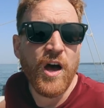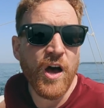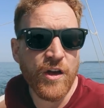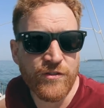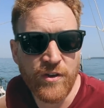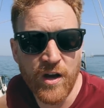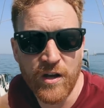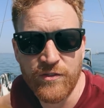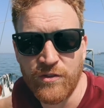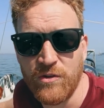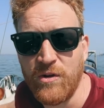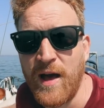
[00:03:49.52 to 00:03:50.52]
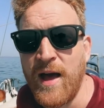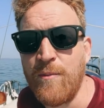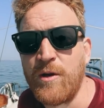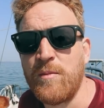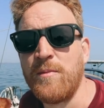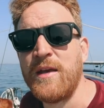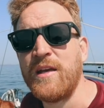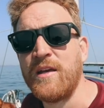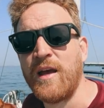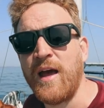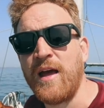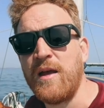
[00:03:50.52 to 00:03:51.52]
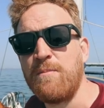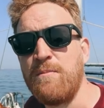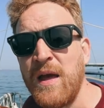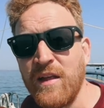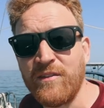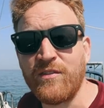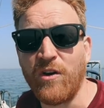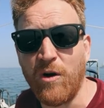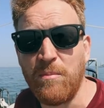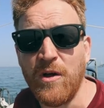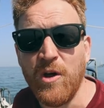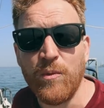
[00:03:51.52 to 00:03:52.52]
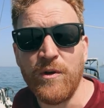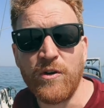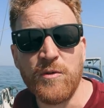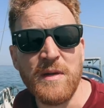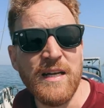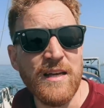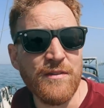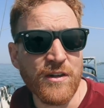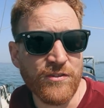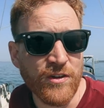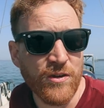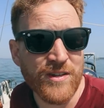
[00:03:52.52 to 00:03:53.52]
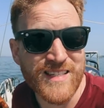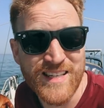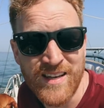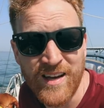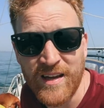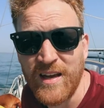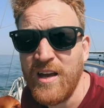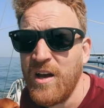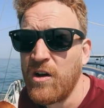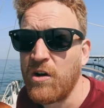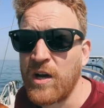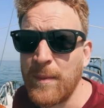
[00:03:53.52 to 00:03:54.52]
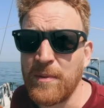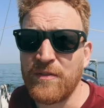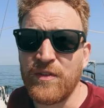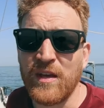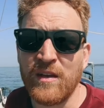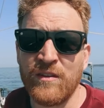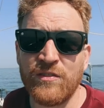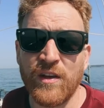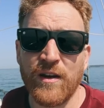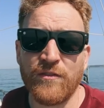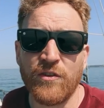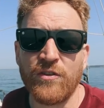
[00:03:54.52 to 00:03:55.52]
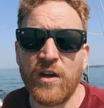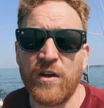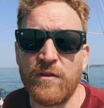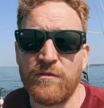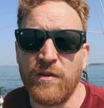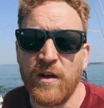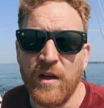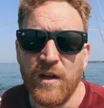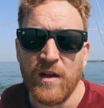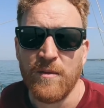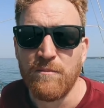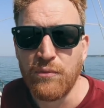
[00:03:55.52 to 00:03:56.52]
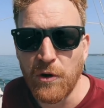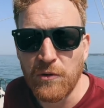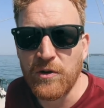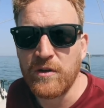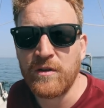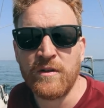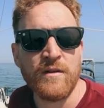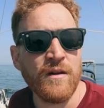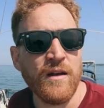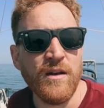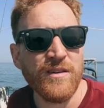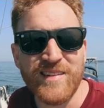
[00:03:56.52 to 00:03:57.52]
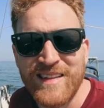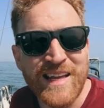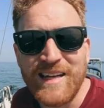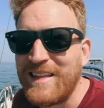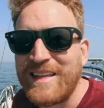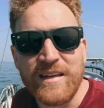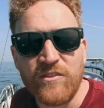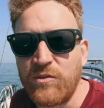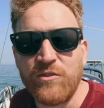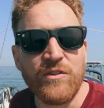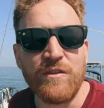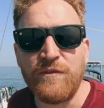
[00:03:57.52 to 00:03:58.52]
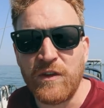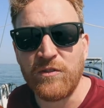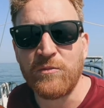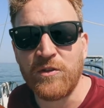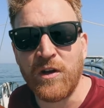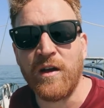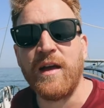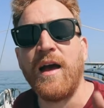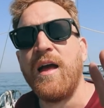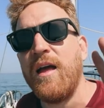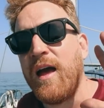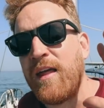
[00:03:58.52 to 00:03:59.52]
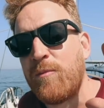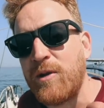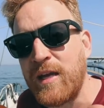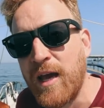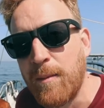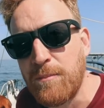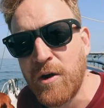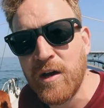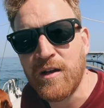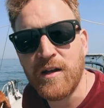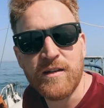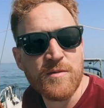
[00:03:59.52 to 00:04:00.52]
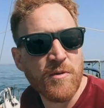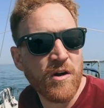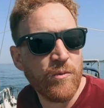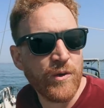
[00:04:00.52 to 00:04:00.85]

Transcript: Hurst Castle, and we're gonna be making a pit stop. We're not going to be leaving the Solent tonight. Got a couple of things that have just kind of broken and a little niggly things. We're just going to fix them tonight, and then we're going to get up bright and early tomorrow.